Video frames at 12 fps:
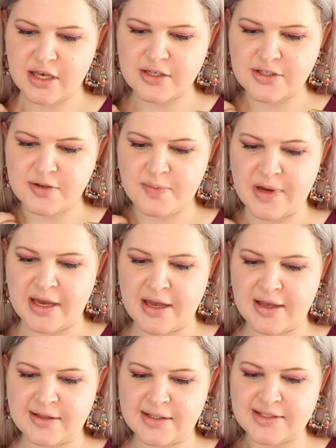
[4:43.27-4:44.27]
also
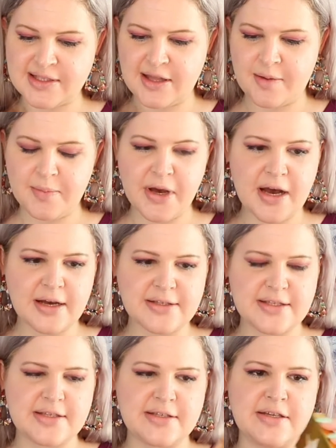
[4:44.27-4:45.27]
by
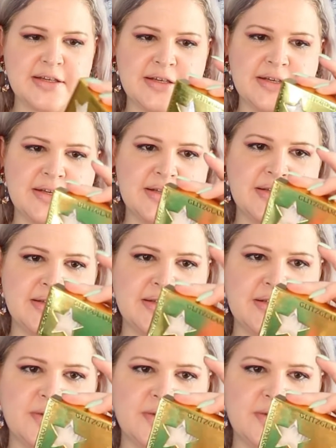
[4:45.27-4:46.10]
GlitzGlamBox. This is